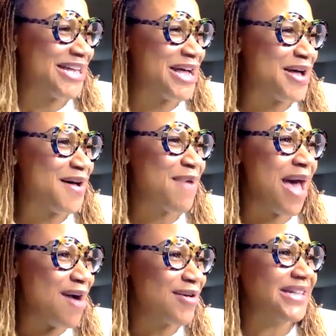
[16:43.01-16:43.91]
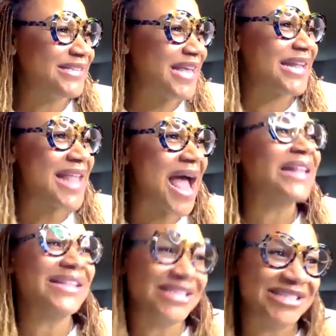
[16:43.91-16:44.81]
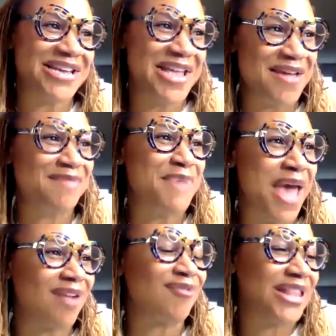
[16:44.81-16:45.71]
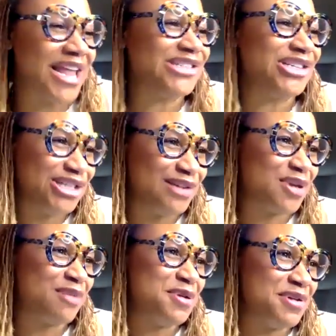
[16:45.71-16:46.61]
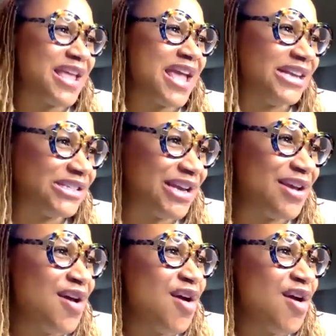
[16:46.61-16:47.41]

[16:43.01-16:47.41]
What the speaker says: How can technology impact relationship communication,